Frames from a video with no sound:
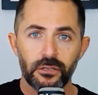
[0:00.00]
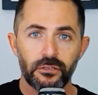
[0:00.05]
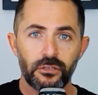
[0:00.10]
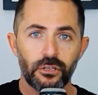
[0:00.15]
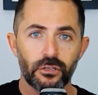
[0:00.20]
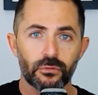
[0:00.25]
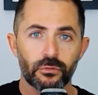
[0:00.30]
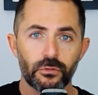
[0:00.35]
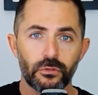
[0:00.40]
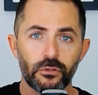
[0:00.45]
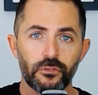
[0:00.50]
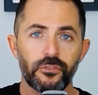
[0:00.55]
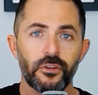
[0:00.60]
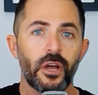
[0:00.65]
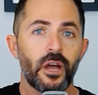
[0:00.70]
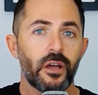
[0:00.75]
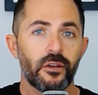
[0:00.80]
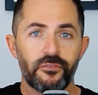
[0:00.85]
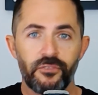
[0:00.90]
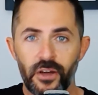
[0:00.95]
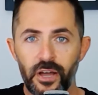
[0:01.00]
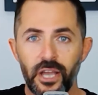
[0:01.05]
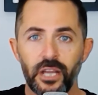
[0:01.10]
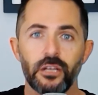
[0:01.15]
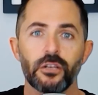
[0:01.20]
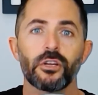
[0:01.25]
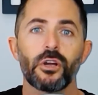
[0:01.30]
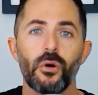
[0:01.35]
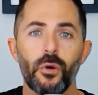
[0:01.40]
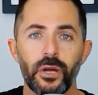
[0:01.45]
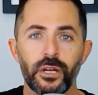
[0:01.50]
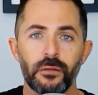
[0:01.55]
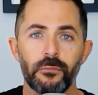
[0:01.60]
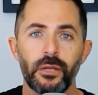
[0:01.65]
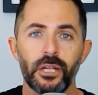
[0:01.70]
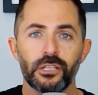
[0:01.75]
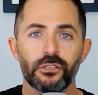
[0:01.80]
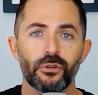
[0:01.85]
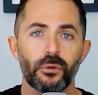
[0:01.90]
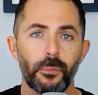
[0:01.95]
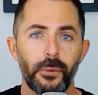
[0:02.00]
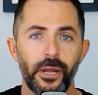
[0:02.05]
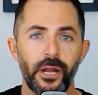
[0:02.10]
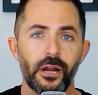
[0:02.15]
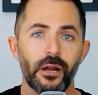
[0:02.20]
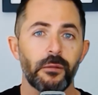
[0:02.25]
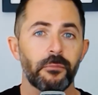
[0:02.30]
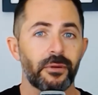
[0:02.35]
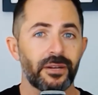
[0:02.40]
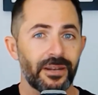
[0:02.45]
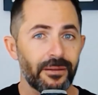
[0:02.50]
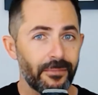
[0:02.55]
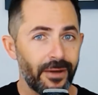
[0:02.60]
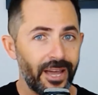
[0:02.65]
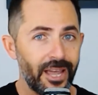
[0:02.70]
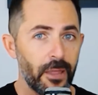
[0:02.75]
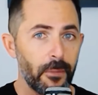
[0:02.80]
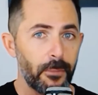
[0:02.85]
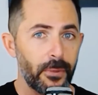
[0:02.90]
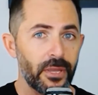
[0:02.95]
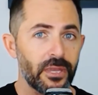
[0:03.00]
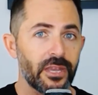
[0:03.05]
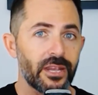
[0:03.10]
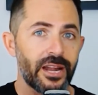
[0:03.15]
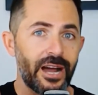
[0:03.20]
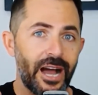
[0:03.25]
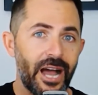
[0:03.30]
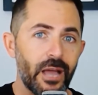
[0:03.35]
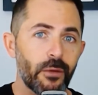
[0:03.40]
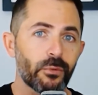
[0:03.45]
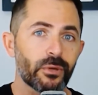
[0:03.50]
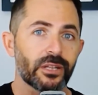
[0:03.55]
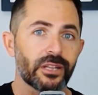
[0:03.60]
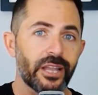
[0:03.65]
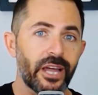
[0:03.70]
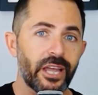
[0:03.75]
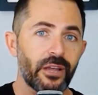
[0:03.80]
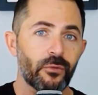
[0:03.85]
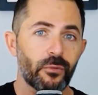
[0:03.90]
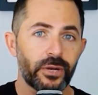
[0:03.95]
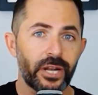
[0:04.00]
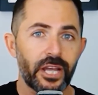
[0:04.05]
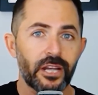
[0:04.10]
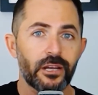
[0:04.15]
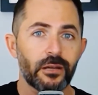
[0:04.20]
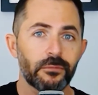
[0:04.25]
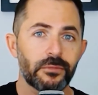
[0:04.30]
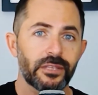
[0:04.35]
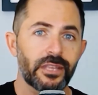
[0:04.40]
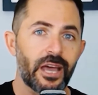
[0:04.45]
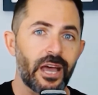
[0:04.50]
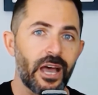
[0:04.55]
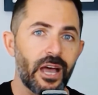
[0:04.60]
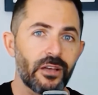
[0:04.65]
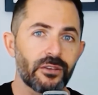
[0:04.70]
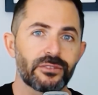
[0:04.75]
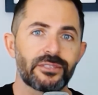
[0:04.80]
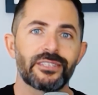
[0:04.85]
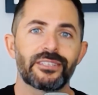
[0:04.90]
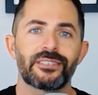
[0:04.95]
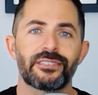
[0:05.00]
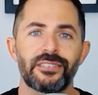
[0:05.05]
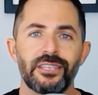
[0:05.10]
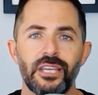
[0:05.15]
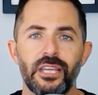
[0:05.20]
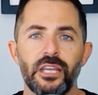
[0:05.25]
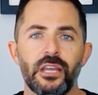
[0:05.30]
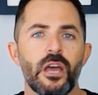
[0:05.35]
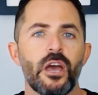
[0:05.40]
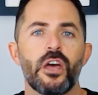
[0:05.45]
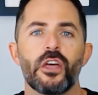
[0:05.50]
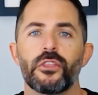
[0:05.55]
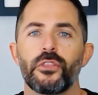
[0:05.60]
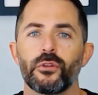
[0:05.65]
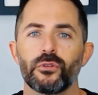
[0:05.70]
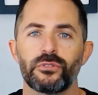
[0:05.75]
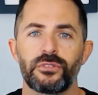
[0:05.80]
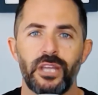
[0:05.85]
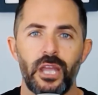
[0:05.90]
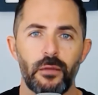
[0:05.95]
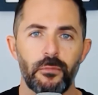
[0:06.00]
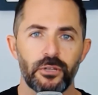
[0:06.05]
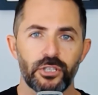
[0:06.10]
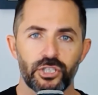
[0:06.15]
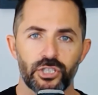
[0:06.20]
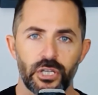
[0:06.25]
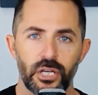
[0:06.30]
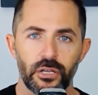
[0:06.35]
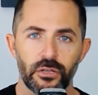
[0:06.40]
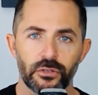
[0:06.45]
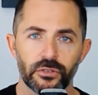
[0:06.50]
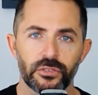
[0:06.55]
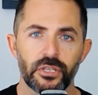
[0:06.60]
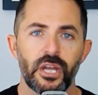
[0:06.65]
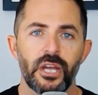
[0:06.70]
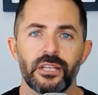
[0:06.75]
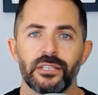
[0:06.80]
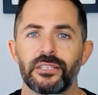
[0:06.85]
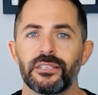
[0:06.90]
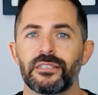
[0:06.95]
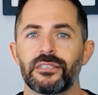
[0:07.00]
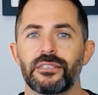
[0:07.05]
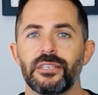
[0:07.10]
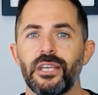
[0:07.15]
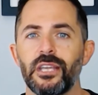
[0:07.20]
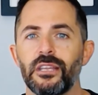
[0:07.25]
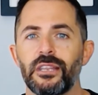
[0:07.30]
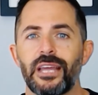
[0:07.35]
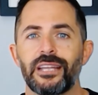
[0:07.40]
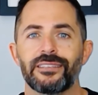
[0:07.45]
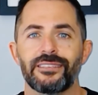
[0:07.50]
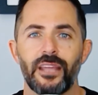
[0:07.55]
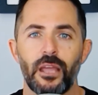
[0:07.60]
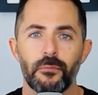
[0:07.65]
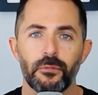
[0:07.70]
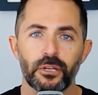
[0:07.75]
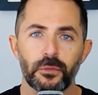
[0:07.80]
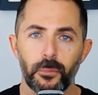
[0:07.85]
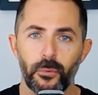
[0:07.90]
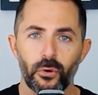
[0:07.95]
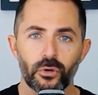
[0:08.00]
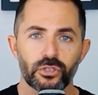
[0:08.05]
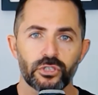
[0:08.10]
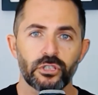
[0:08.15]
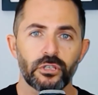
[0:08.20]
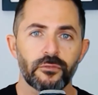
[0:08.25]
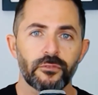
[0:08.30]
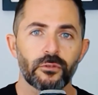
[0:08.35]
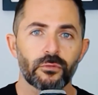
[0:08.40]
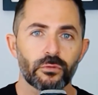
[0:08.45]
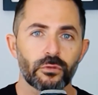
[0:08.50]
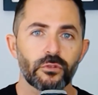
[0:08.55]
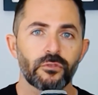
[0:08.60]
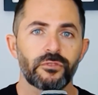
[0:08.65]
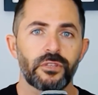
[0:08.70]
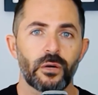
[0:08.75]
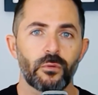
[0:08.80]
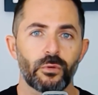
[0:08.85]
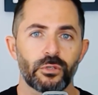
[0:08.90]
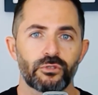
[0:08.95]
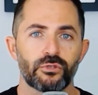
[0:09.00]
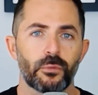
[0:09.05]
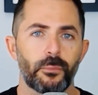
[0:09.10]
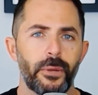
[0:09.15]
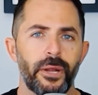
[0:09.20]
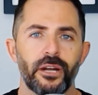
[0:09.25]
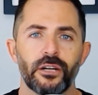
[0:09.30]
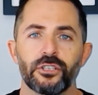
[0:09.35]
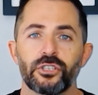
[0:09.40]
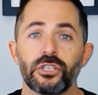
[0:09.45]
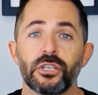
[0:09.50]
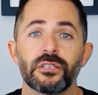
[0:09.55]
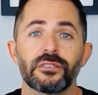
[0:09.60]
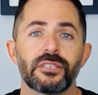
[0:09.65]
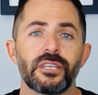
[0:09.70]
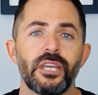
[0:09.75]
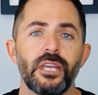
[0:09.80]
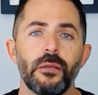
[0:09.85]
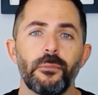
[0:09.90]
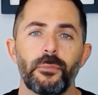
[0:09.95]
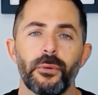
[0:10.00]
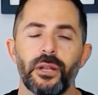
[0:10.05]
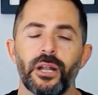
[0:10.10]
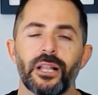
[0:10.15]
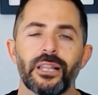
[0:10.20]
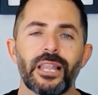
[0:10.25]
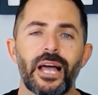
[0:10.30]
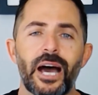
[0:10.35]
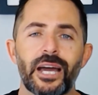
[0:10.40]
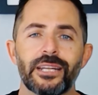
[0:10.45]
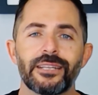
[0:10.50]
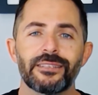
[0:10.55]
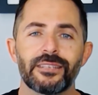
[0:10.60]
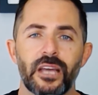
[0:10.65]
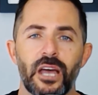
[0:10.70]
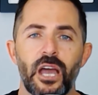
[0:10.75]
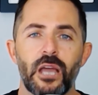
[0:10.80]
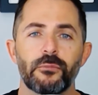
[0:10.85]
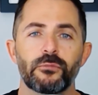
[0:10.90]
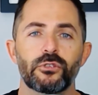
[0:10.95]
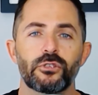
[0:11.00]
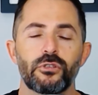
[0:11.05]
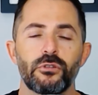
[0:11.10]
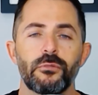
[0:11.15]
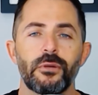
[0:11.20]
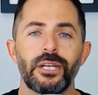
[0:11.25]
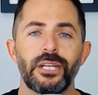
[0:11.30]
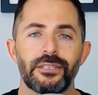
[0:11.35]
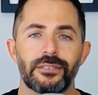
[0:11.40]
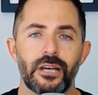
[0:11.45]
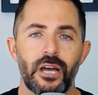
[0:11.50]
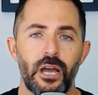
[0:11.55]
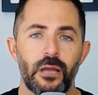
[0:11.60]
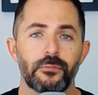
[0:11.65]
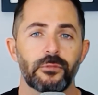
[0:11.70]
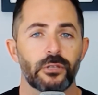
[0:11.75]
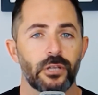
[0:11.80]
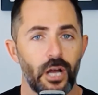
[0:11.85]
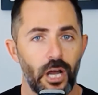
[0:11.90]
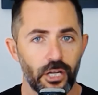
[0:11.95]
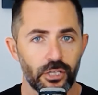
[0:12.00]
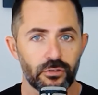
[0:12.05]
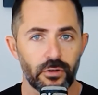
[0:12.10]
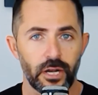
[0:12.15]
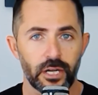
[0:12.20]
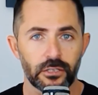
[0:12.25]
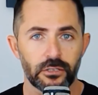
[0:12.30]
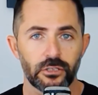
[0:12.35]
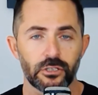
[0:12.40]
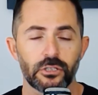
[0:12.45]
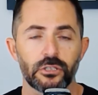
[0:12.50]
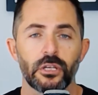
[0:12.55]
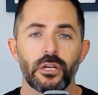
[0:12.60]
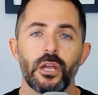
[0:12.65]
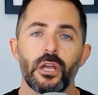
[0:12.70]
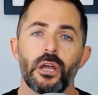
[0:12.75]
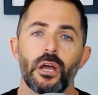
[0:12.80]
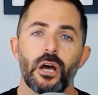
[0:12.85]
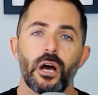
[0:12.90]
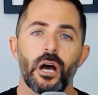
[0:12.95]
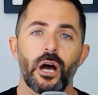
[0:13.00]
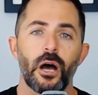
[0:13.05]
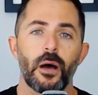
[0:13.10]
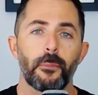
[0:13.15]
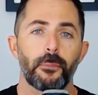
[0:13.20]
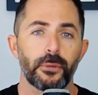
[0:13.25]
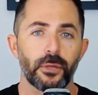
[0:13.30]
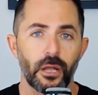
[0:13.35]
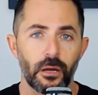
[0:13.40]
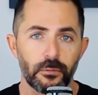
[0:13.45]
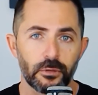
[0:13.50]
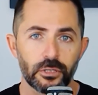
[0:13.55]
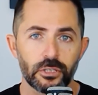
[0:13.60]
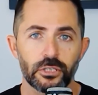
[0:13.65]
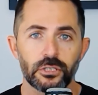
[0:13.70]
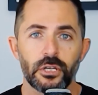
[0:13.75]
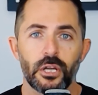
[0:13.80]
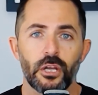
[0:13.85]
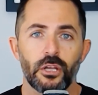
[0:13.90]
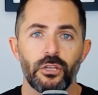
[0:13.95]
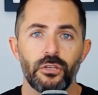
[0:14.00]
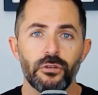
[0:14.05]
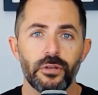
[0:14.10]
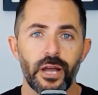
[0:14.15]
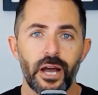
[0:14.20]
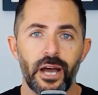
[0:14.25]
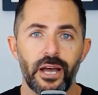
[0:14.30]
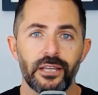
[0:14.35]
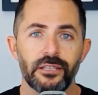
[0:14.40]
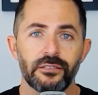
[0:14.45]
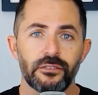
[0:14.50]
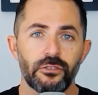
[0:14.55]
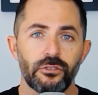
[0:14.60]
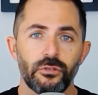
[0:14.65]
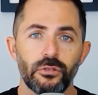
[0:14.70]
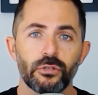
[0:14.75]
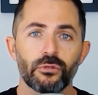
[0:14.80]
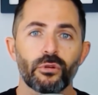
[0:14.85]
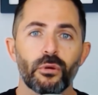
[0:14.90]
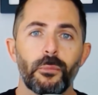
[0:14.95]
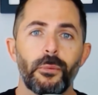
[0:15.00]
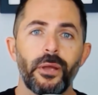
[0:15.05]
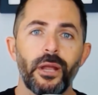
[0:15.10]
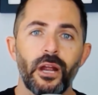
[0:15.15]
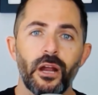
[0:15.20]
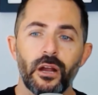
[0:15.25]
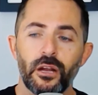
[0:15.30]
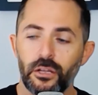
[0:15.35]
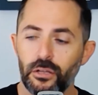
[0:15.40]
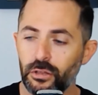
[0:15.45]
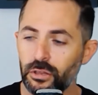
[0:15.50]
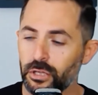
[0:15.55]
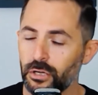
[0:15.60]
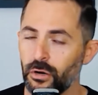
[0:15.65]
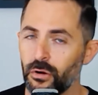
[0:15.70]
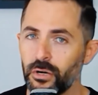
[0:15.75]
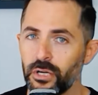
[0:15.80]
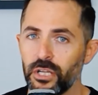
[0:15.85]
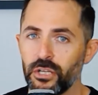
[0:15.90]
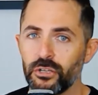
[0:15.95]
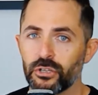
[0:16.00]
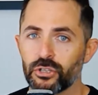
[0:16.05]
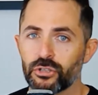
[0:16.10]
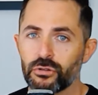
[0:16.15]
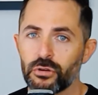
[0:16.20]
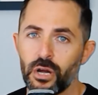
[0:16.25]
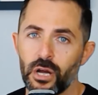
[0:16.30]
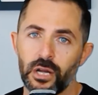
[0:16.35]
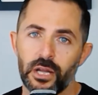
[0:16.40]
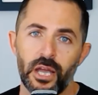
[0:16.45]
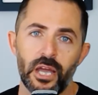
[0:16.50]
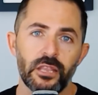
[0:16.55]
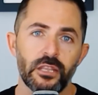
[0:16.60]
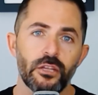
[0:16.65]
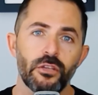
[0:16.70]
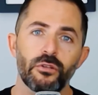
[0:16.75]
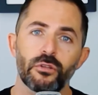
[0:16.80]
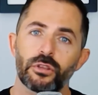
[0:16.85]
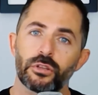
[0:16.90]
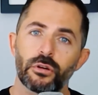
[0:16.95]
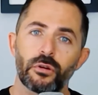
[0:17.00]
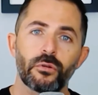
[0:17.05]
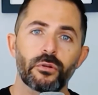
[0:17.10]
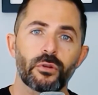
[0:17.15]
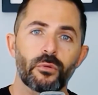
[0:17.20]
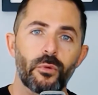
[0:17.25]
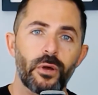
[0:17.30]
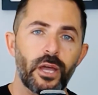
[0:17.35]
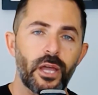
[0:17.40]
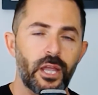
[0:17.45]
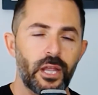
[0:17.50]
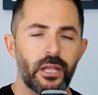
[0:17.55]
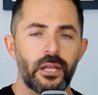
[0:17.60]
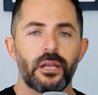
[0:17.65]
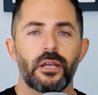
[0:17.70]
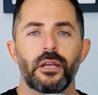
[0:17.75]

to your roof, fine, go ahead and make the repair. But in my opinion, I would like when I come to the house to see those damaged shingles, to see that damaged portion of the roof that was repaired. Just keep it. A lot of times, too many times, contractors, uh, plumbers, you guys do the repair, you throw it in your truck, and then you throw it away.